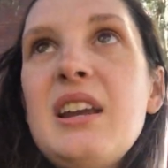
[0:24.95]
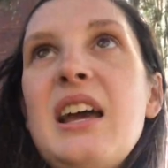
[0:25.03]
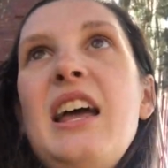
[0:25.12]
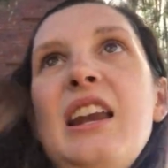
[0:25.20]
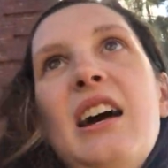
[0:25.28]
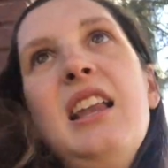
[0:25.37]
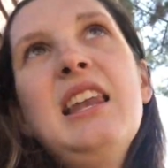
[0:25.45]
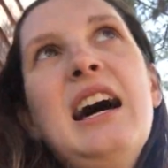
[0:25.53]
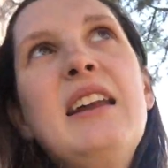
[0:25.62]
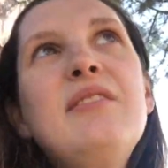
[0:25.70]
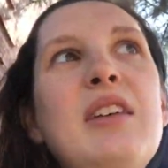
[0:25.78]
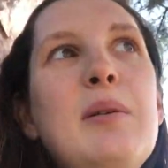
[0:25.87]
and a
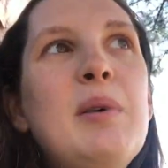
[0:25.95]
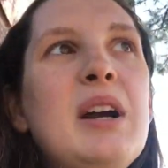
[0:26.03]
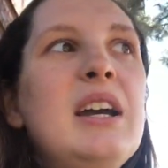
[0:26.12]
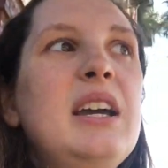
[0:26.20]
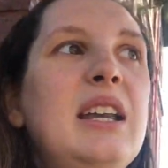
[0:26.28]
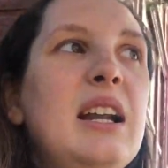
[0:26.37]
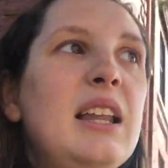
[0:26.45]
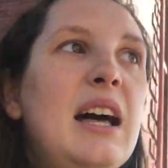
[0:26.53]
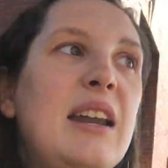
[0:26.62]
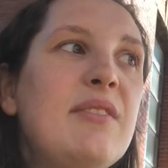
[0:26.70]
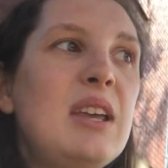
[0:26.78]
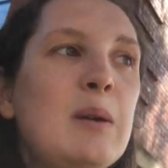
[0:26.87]
lot of them are in a
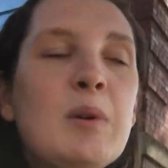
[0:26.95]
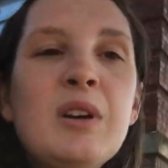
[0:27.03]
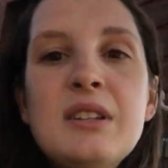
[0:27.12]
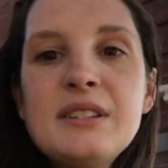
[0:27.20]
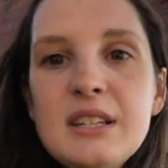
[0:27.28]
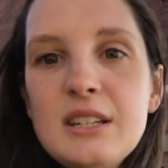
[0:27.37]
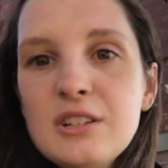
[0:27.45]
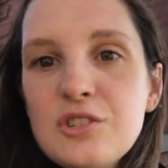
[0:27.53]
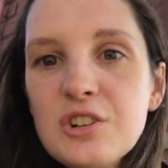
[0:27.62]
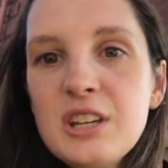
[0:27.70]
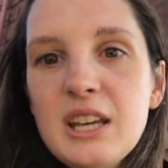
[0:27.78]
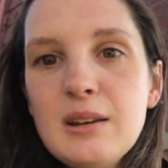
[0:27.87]
lot of neighborhoods in
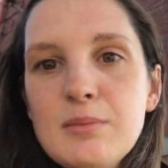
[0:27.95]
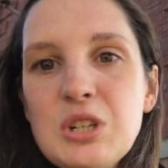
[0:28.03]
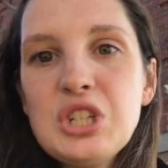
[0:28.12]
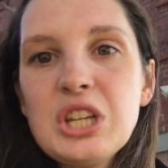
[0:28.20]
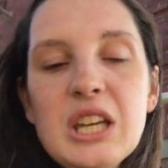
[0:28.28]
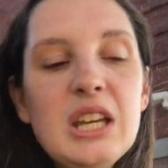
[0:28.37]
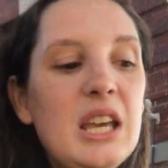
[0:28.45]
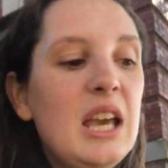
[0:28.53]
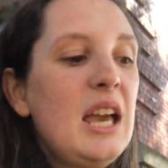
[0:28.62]
Detroit and Michigan.